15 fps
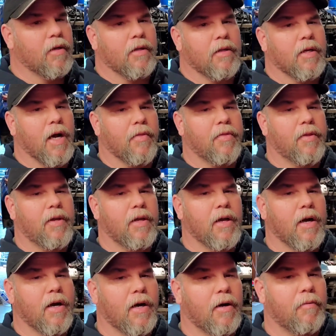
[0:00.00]
Got the
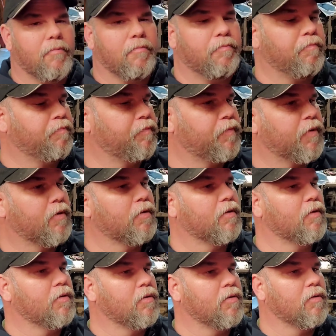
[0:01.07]
um,
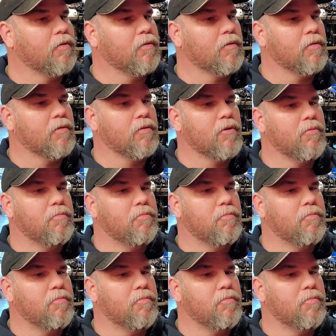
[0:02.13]
new